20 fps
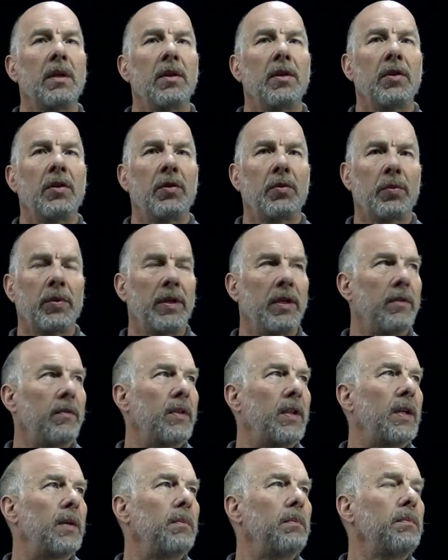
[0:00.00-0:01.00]
3 of
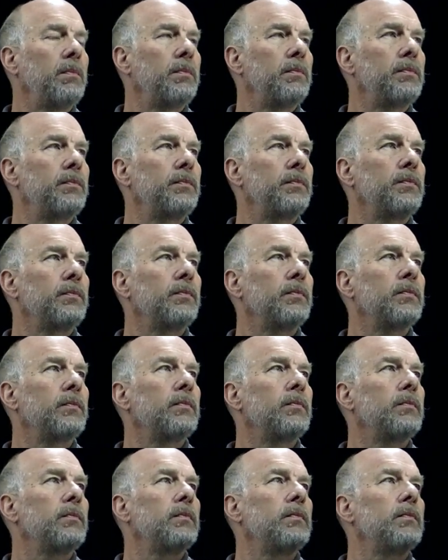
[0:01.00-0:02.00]
them.
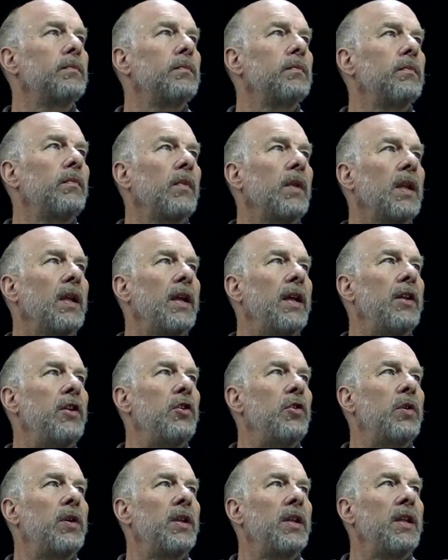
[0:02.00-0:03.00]
And
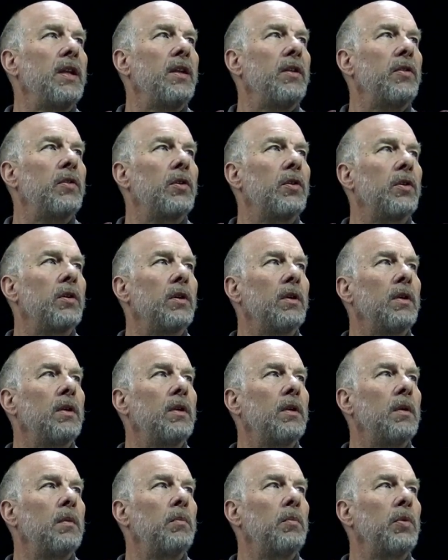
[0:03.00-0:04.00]
you can either
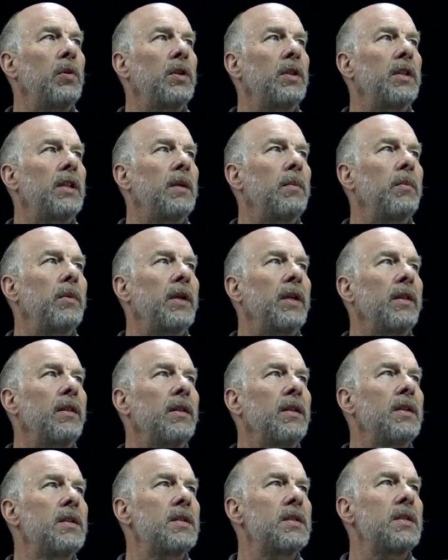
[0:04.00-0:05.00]
put them like
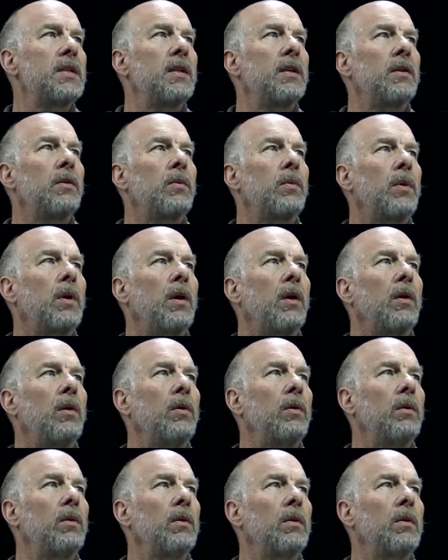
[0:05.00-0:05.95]
this in a row,